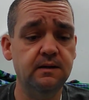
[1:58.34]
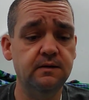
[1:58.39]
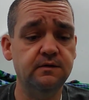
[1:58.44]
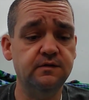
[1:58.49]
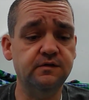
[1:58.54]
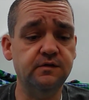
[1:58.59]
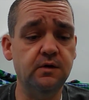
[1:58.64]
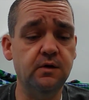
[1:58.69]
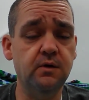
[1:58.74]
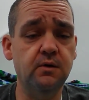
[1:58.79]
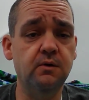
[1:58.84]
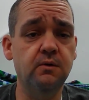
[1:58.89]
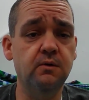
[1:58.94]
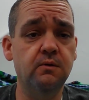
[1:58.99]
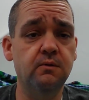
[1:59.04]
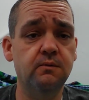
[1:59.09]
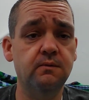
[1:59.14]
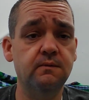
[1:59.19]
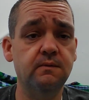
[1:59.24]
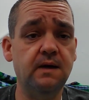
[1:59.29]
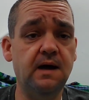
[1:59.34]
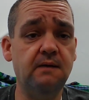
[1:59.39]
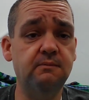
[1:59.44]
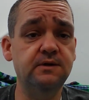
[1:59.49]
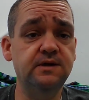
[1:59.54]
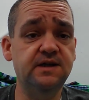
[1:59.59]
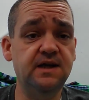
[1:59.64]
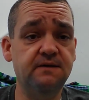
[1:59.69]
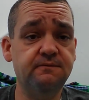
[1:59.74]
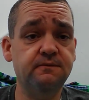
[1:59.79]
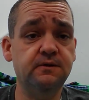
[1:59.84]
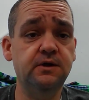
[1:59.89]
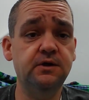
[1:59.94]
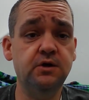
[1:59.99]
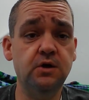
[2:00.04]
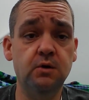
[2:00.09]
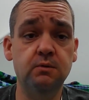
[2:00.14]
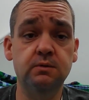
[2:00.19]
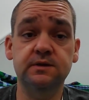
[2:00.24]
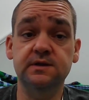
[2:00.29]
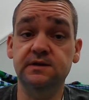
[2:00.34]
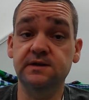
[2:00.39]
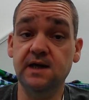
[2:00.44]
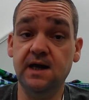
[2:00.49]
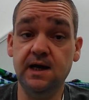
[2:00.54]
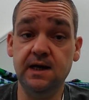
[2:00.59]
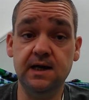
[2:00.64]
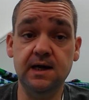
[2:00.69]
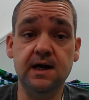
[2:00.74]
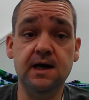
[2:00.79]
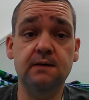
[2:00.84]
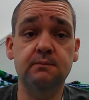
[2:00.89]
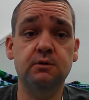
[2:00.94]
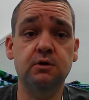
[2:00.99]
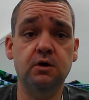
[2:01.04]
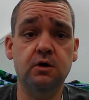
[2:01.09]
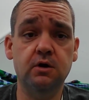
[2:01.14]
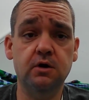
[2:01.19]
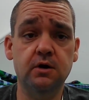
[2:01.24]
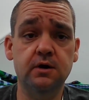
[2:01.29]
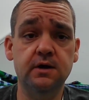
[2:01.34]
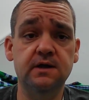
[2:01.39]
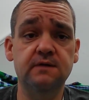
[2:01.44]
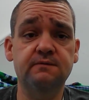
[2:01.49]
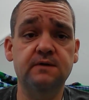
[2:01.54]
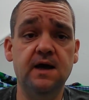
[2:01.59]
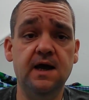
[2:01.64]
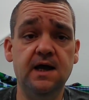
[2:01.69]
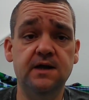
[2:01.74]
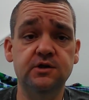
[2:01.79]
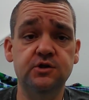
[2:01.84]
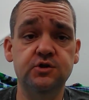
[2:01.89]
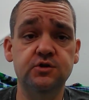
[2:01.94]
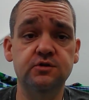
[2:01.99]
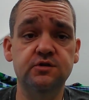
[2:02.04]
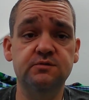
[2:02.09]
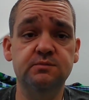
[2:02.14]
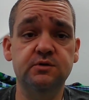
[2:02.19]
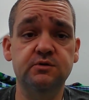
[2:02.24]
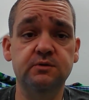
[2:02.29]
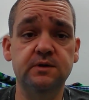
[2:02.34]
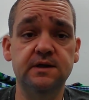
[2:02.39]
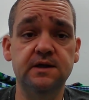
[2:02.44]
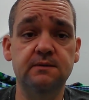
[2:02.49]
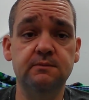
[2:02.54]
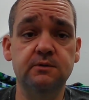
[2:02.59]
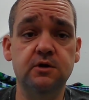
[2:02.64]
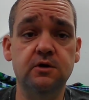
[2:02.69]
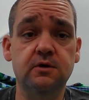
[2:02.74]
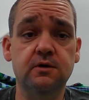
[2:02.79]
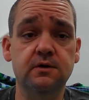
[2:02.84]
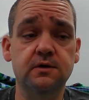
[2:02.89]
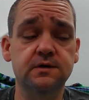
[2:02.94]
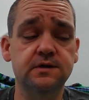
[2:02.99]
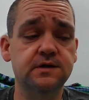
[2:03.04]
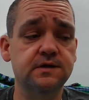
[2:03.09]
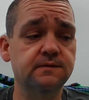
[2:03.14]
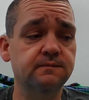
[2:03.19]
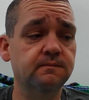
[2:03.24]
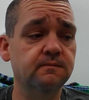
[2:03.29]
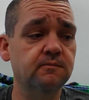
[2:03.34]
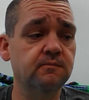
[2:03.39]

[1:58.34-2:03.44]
So I would definitely go with the Ty Cobb card if I had to choose between them cards.